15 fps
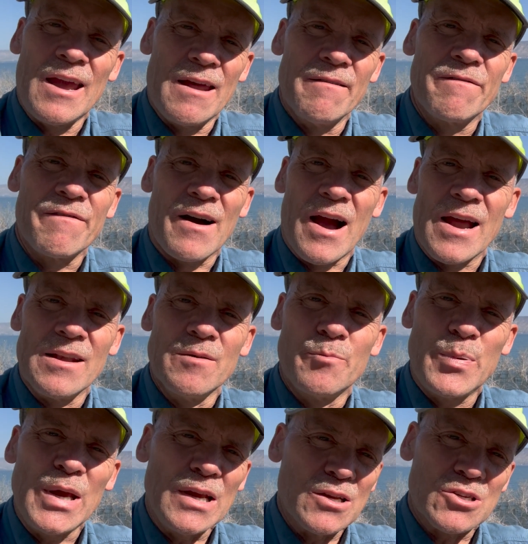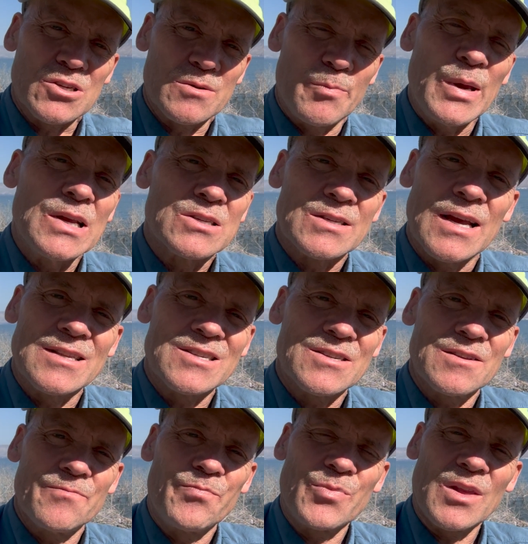and find peace
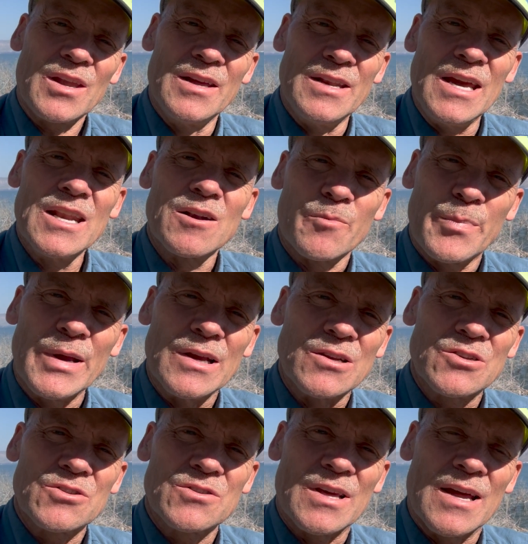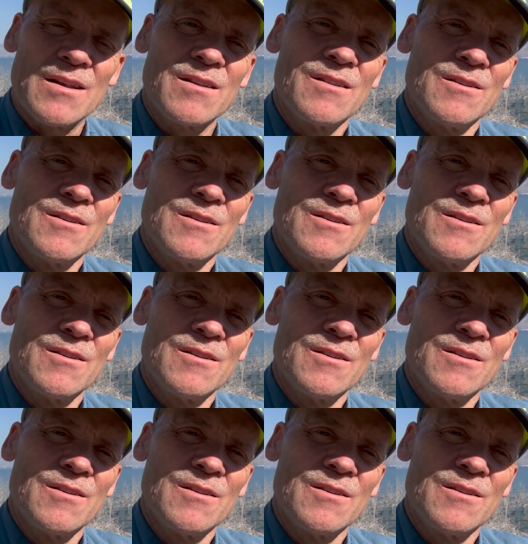that's an inner peace that